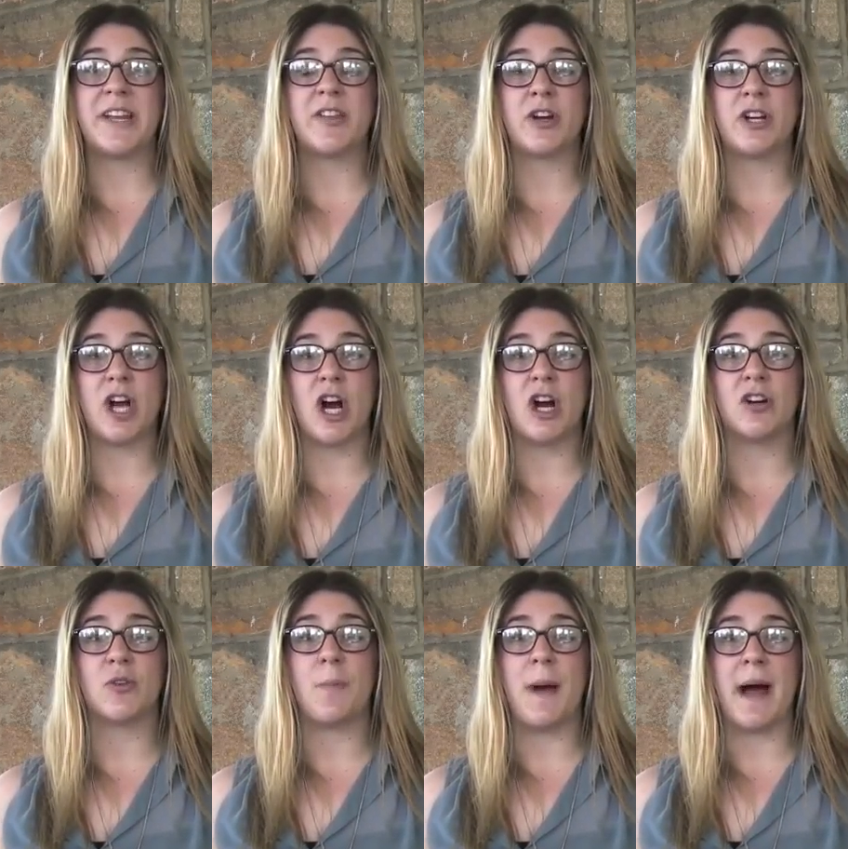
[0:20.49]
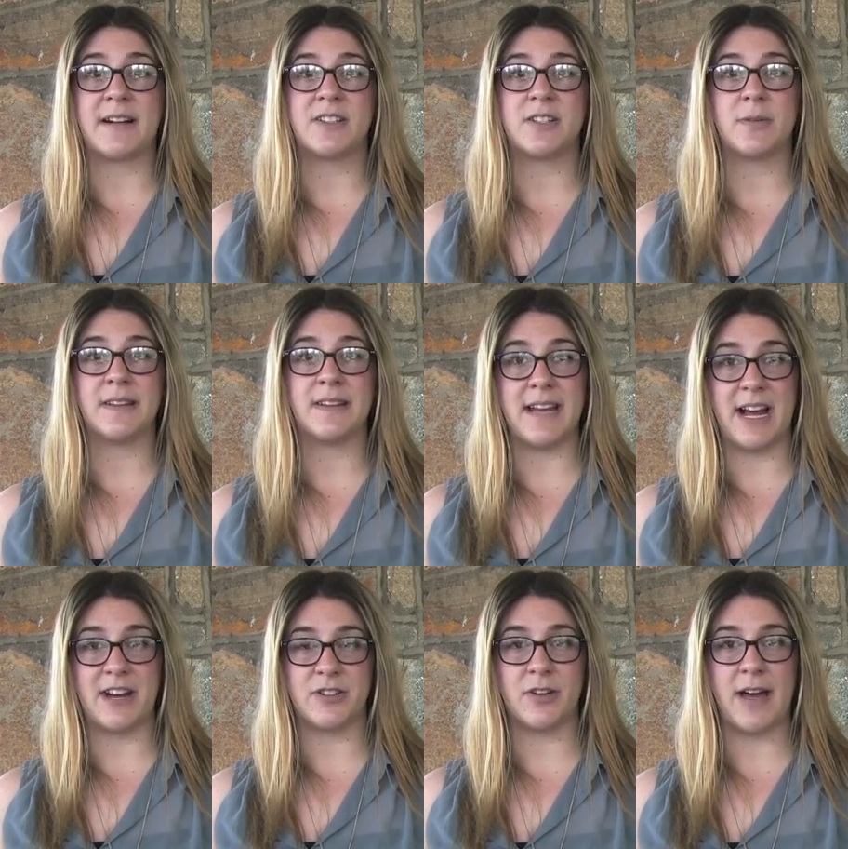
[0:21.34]
their yards back to its
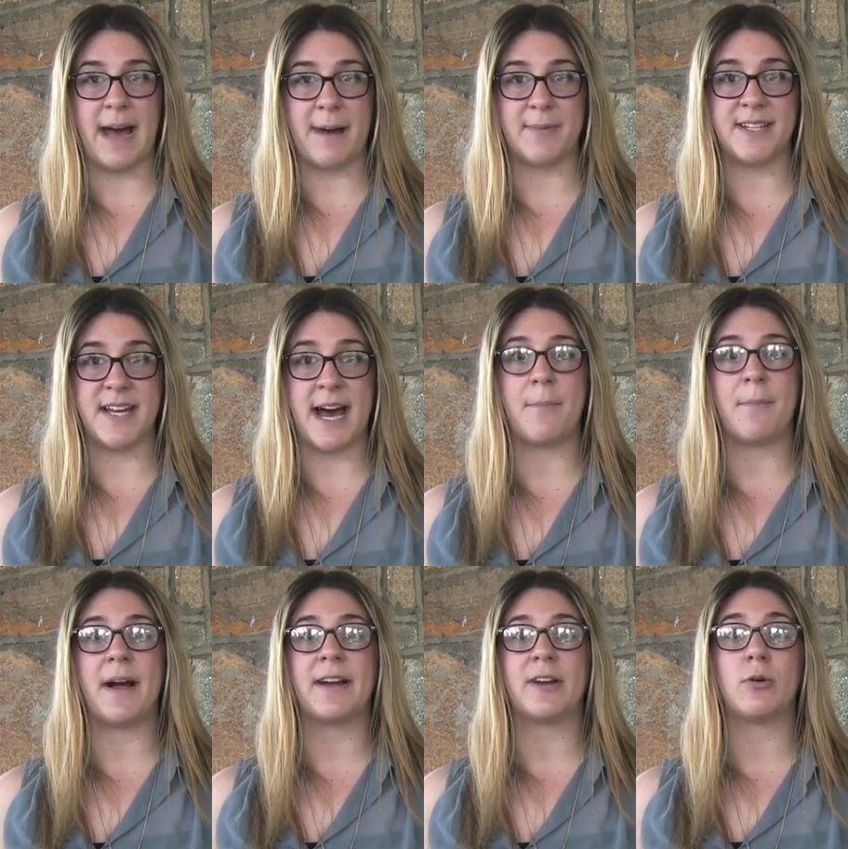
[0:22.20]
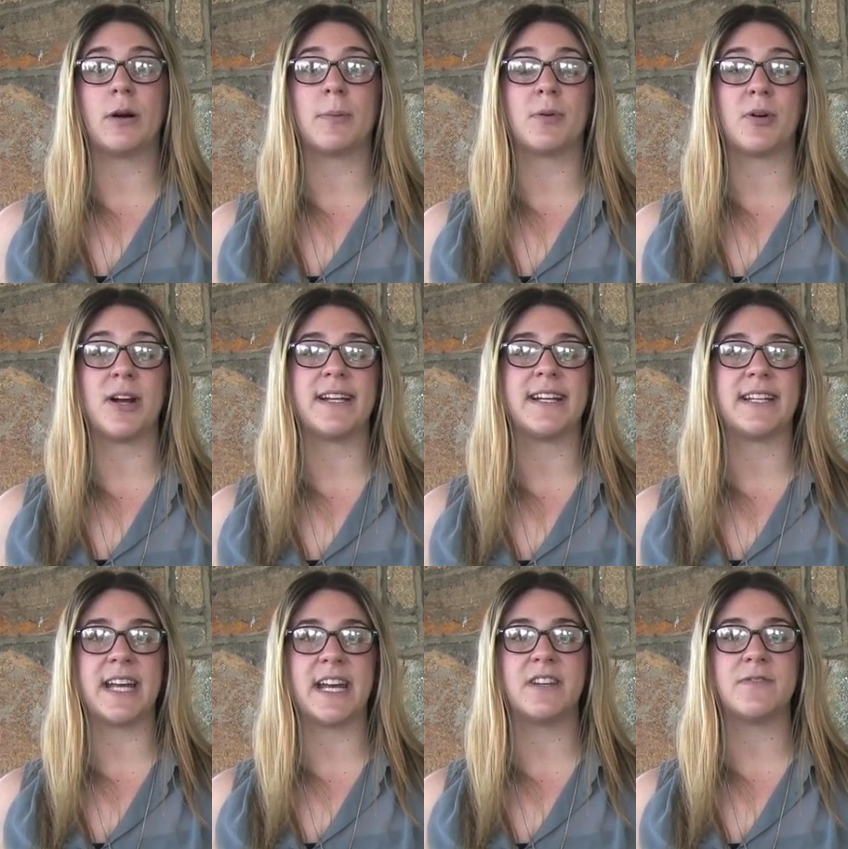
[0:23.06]
natural habitat by
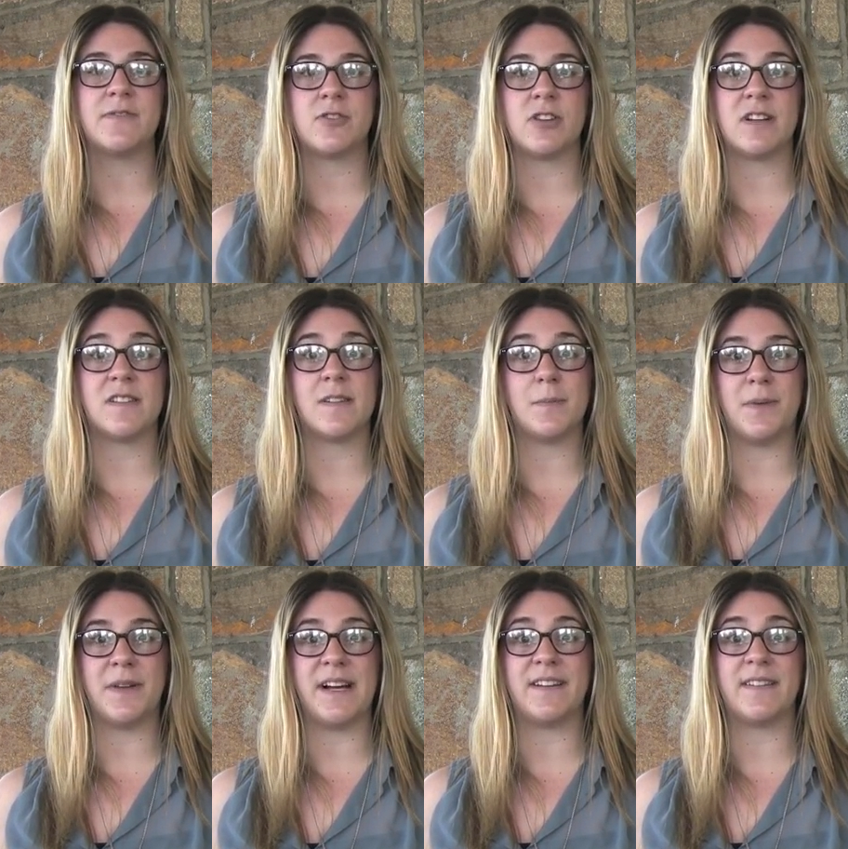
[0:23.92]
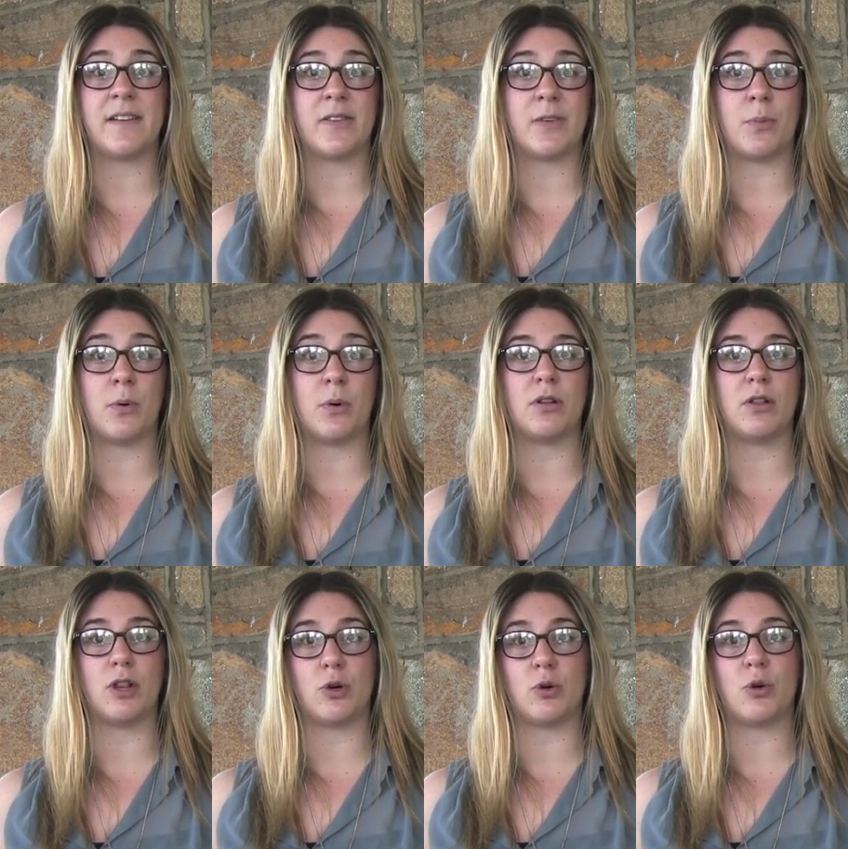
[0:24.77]
incorporating native trees and plants that
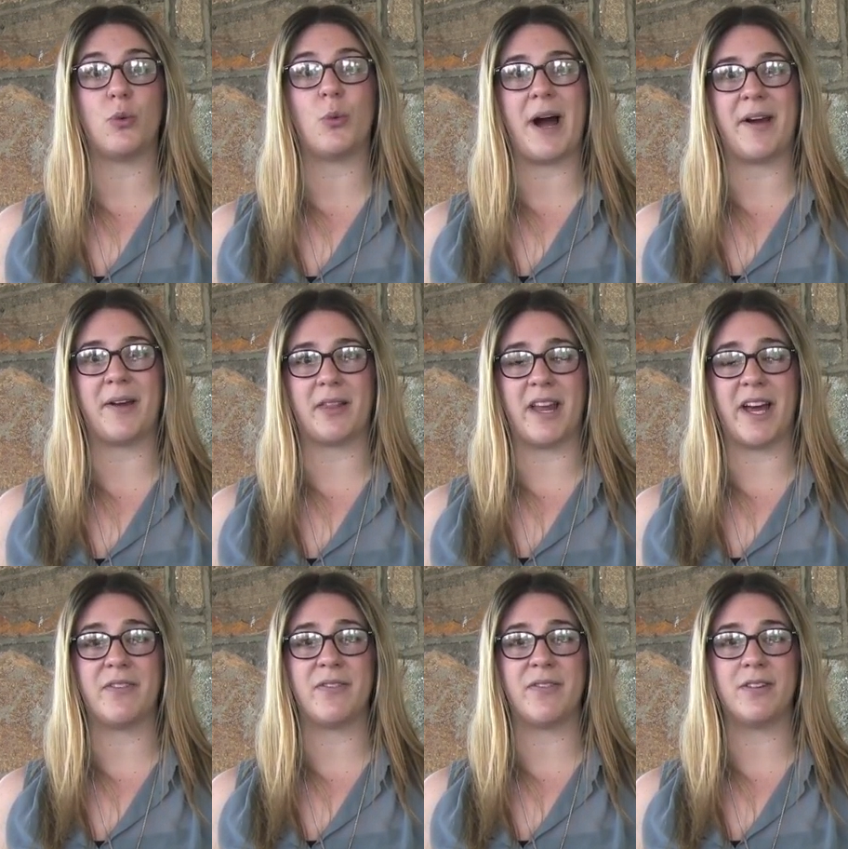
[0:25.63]
support local wildlife.